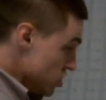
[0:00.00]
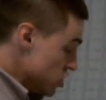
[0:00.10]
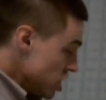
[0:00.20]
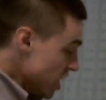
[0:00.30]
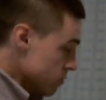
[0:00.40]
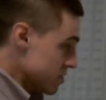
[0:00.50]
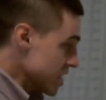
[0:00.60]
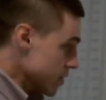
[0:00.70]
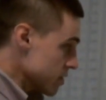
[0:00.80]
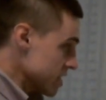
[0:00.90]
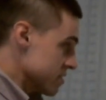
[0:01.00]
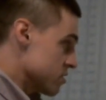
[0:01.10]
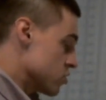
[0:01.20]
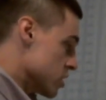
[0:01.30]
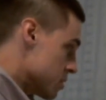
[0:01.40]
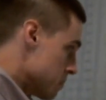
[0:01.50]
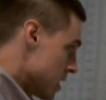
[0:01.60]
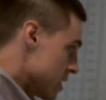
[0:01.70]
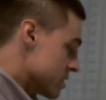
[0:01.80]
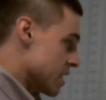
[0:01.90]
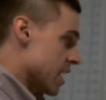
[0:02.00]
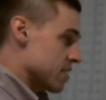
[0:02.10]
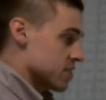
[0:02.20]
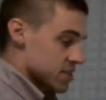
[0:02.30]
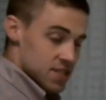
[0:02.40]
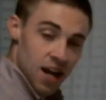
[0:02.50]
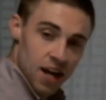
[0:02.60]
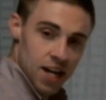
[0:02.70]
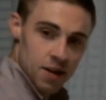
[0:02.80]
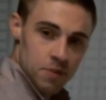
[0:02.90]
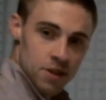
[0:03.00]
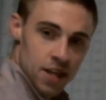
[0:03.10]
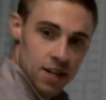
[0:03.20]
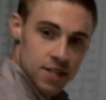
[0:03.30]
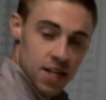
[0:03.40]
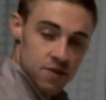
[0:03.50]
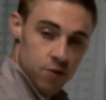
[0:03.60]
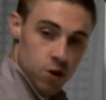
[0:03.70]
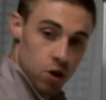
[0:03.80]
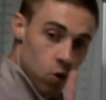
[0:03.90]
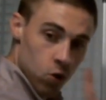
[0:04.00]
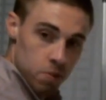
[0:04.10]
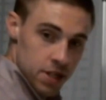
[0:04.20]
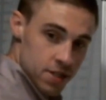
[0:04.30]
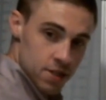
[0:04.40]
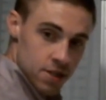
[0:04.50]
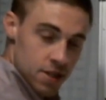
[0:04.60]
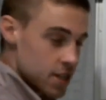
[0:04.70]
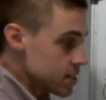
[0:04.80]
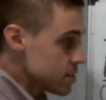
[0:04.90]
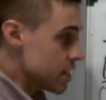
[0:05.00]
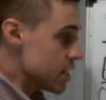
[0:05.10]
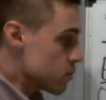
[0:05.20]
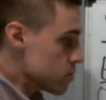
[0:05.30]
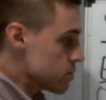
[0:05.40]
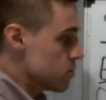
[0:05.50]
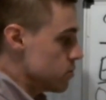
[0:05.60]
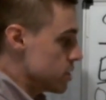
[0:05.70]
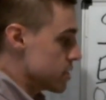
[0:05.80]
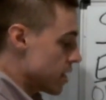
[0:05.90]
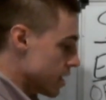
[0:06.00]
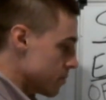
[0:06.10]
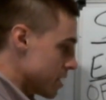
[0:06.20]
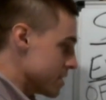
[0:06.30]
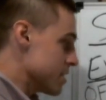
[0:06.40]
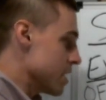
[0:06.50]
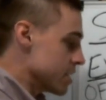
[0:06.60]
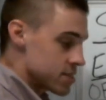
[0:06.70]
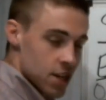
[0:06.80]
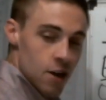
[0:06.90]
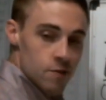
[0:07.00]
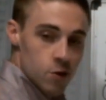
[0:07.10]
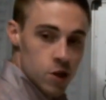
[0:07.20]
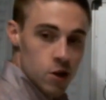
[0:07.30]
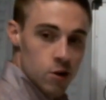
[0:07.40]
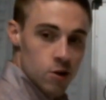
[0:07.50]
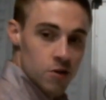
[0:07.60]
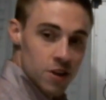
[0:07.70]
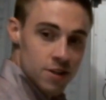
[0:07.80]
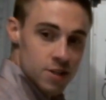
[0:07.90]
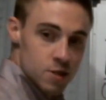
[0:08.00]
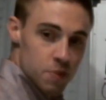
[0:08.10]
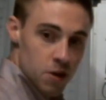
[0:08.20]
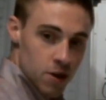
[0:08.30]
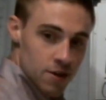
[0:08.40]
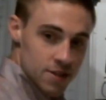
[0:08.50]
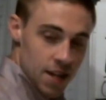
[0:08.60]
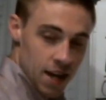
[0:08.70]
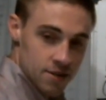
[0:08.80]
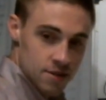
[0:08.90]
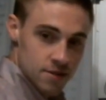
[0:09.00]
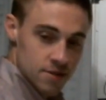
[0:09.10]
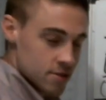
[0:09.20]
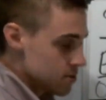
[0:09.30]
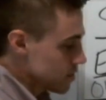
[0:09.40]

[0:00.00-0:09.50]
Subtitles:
Geosynchronous just means that the time that it takes for an orbit is equal to the time that it takes for the Earth to spin around its axis.